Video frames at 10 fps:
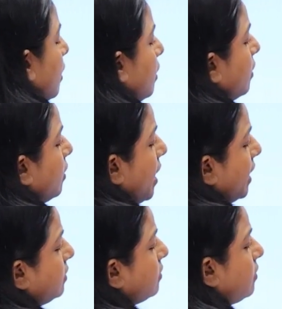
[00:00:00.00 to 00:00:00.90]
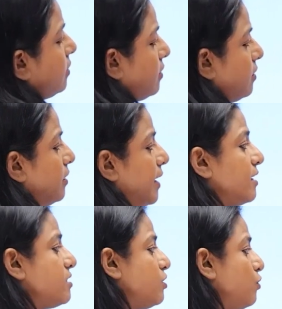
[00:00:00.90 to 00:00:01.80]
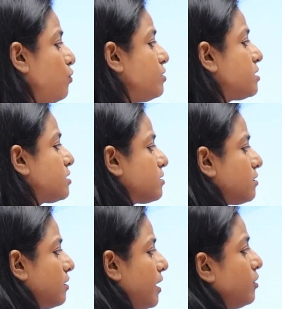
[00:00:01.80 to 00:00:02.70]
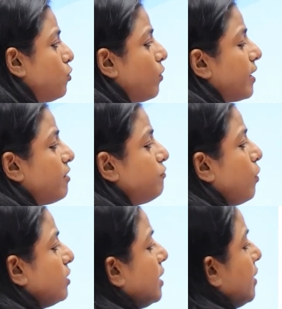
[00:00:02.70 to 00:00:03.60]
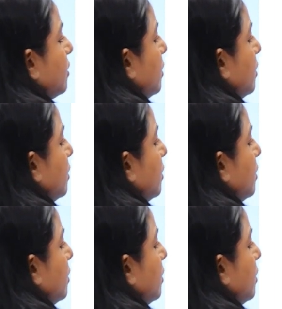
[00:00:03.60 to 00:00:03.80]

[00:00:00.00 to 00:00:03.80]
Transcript: and it is used in cooking for their